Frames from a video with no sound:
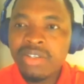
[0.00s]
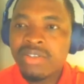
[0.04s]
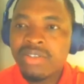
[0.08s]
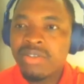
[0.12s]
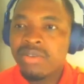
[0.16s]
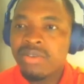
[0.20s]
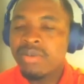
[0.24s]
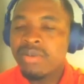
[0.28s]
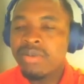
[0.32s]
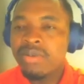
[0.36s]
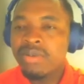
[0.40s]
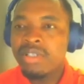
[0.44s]

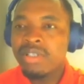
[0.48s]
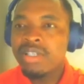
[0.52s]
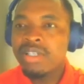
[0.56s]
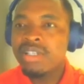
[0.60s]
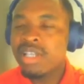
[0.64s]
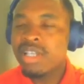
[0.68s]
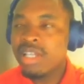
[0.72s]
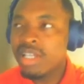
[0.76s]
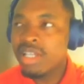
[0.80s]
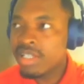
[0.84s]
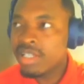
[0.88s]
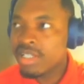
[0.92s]
So this
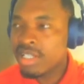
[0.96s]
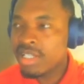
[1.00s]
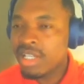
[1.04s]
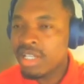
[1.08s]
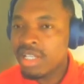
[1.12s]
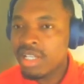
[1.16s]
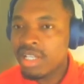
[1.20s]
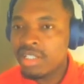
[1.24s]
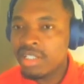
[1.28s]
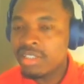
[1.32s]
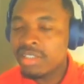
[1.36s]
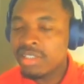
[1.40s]
is an
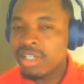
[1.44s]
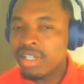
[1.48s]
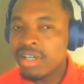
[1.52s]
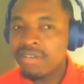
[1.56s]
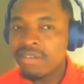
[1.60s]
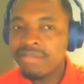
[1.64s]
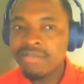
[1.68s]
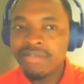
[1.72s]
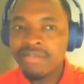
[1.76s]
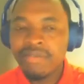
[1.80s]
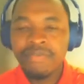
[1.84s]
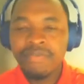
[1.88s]
extended
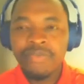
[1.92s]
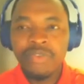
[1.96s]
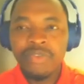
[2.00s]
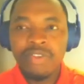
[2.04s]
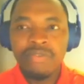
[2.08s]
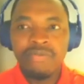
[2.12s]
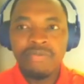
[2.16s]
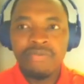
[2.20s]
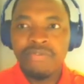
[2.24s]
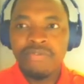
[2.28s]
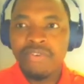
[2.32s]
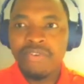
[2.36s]
graph.
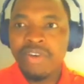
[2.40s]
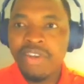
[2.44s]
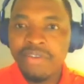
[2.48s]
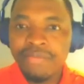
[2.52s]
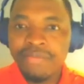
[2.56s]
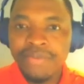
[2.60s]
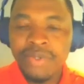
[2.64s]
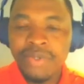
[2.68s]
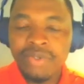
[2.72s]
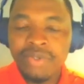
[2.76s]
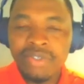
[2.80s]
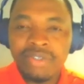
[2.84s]
Very
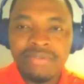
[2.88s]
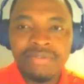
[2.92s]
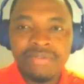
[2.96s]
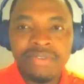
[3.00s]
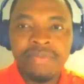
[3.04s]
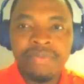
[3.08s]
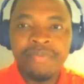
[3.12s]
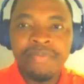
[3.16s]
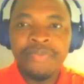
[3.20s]
beautiful.